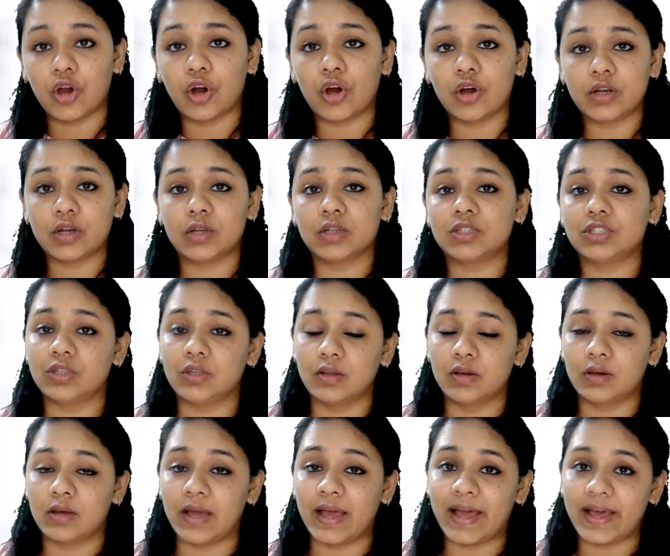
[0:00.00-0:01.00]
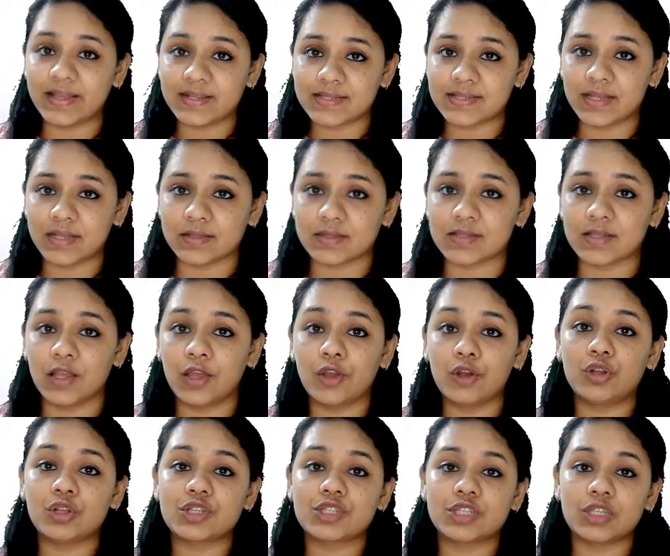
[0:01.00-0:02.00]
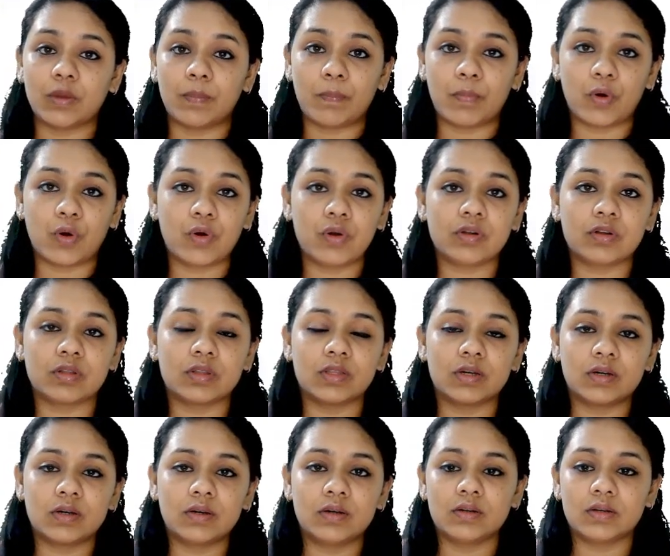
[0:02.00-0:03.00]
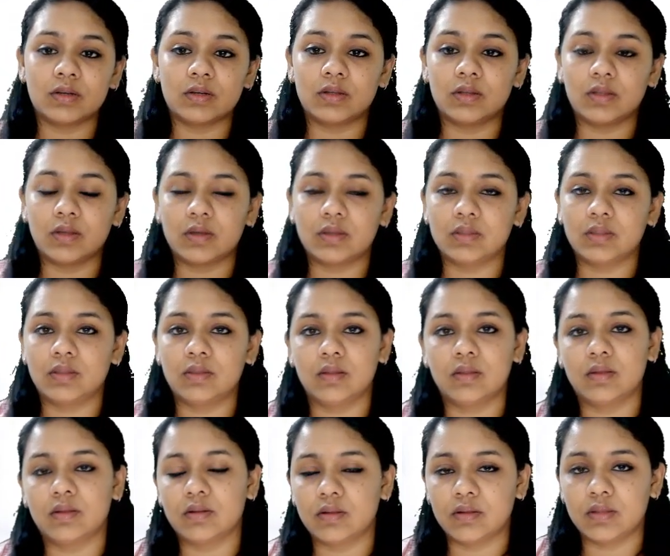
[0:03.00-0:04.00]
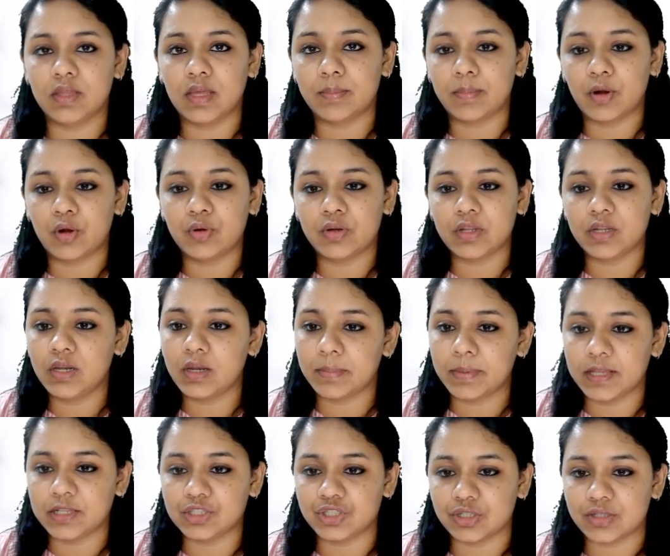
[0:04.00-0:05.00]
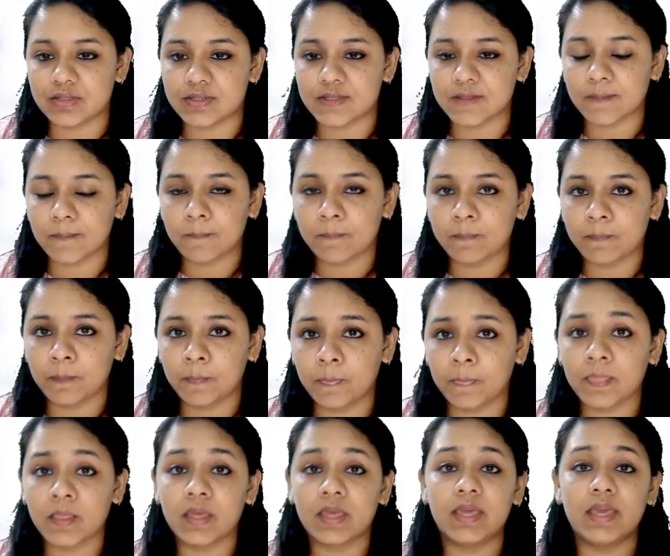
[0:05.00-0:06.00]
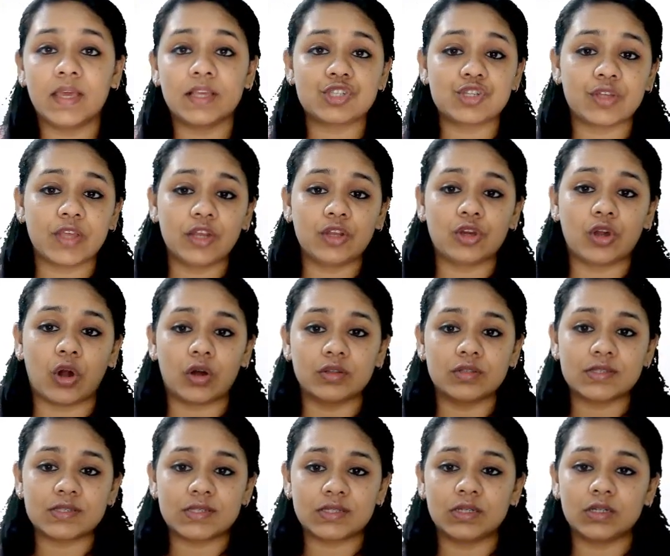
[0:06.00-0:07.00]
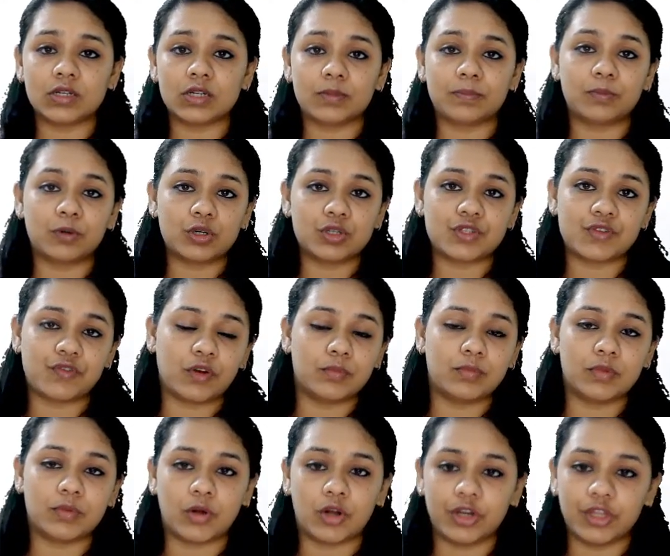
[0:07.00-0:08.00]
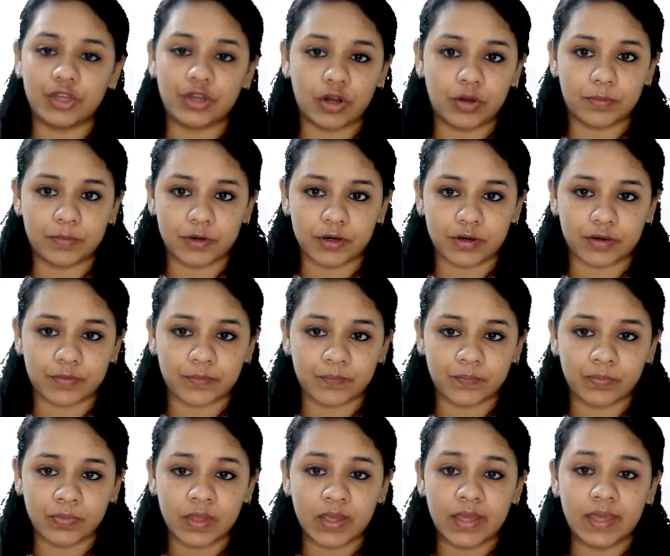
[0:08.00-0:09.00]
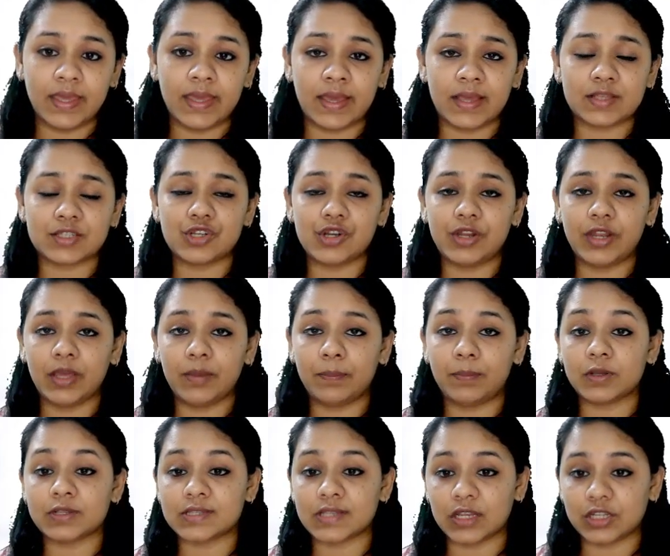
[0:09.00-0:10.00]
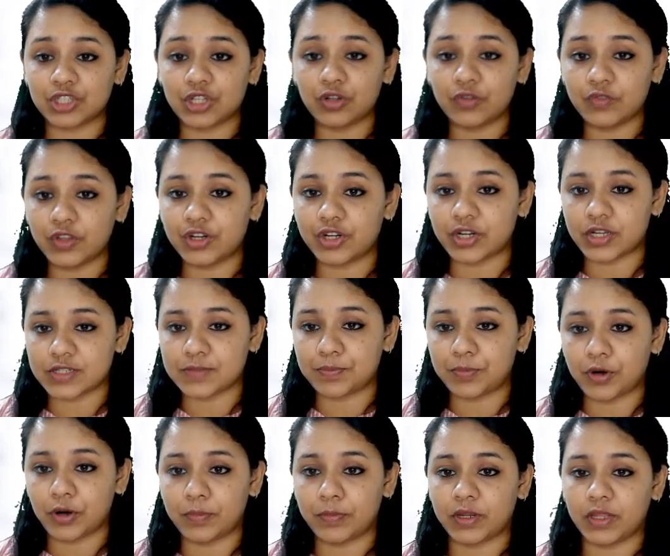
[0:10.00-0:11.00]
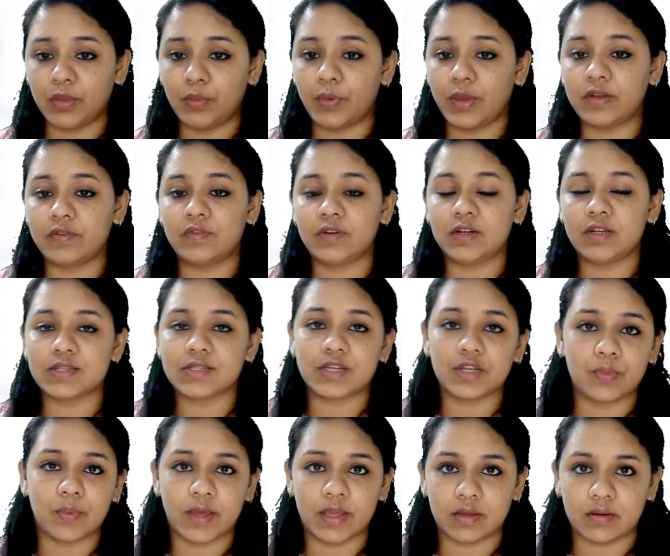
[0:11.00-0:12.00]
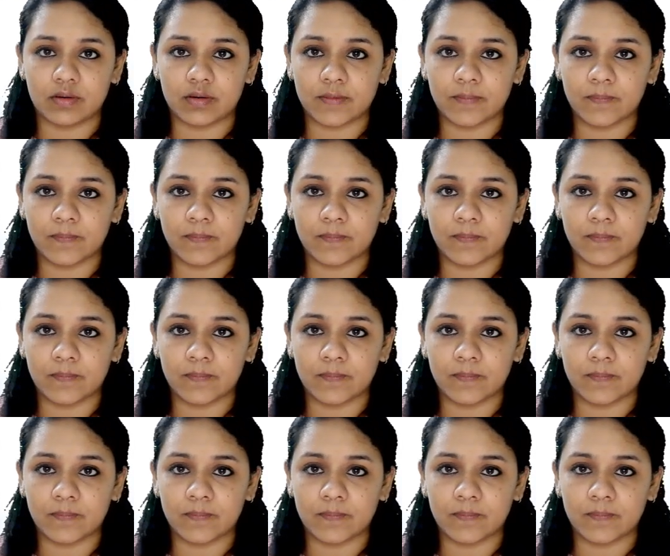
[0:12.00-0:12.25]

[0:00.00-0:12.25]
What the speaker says: or assets to support the amount in debentures. He has to get constant reports from the body corporate. He has to take possession of the trust property wherever it is required.